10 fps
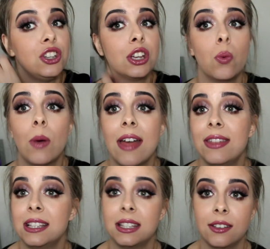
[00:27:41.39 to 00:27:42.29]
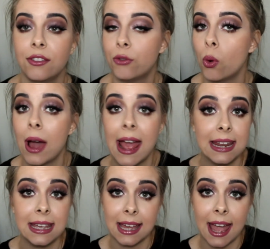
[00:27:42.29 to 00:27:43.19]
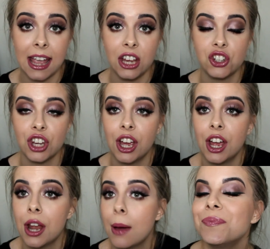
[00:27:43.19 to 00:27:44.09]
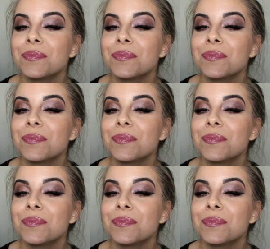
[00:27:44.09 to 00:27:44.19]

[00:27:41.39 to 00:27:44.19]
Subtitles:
you can wear this for any occasion.